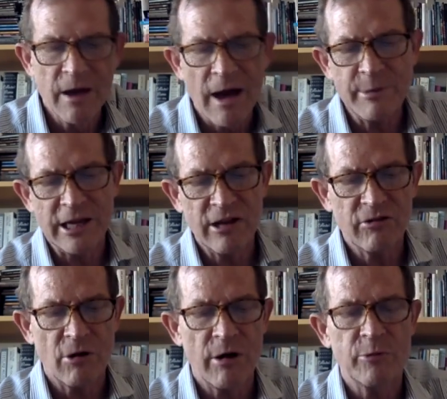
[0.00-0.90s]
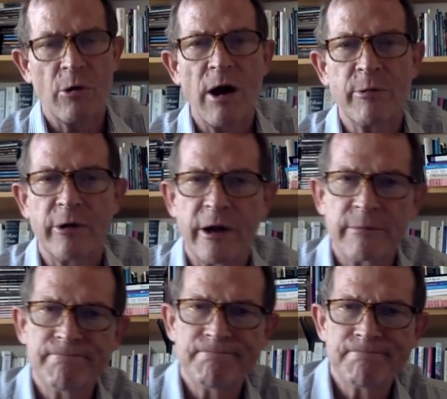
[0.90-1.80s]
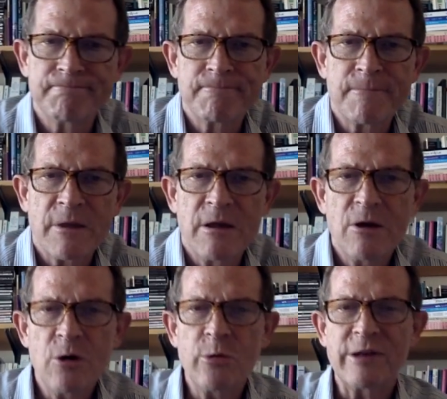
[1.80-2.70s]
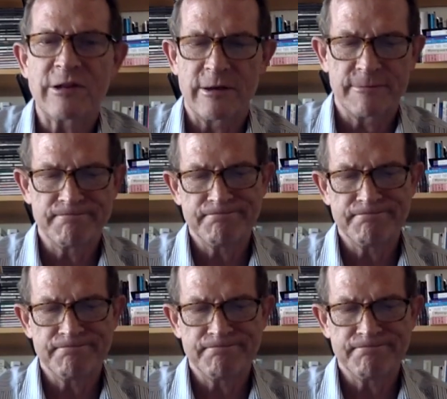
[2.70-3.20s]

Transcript: I'm against armed robbery. Who isn't?